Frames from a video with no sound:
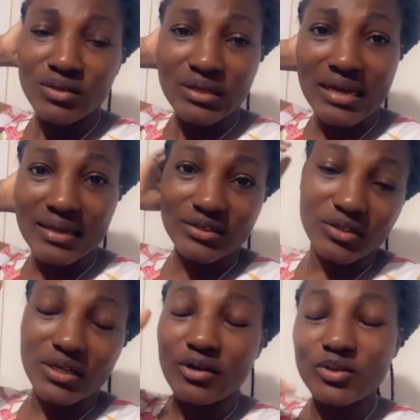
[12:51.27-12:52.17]
And you
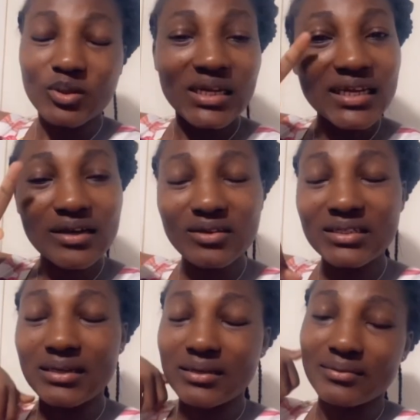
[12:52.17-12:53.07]
can also click on
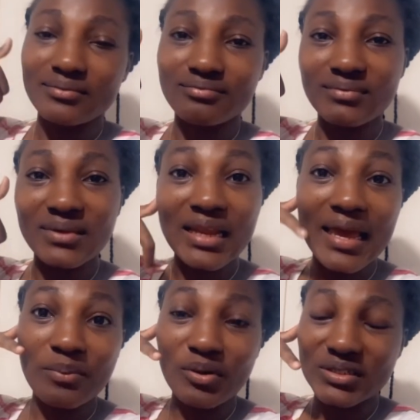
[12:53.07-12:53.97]
the
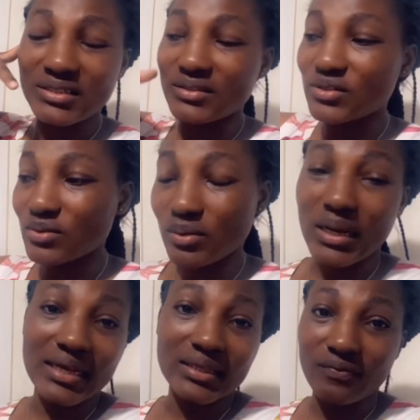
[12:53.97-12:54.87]
like button to
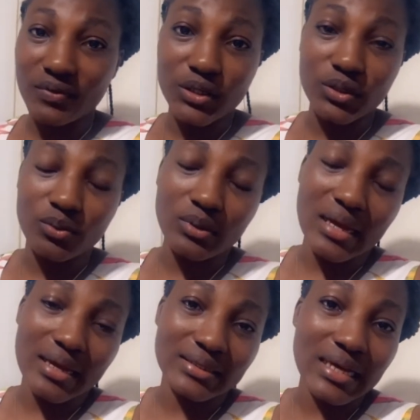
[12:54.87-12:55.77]
like the video.
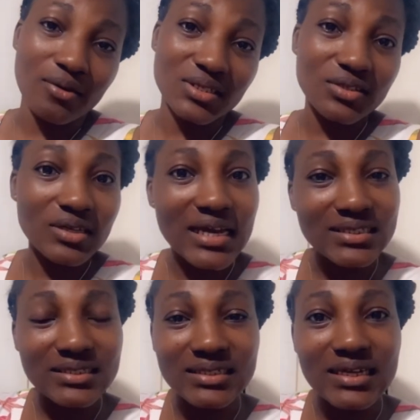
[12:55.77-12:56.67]
And I will see you guys
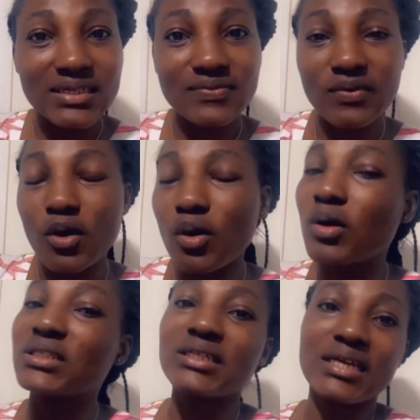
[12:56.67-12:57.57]
in the next vlog or
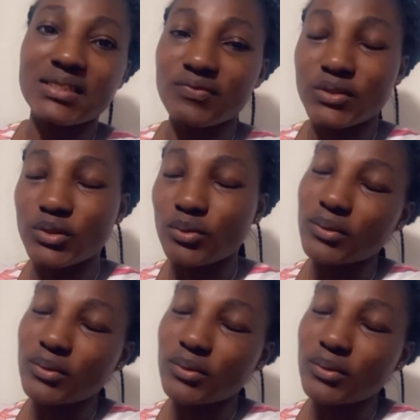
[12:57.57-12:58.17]
the next video.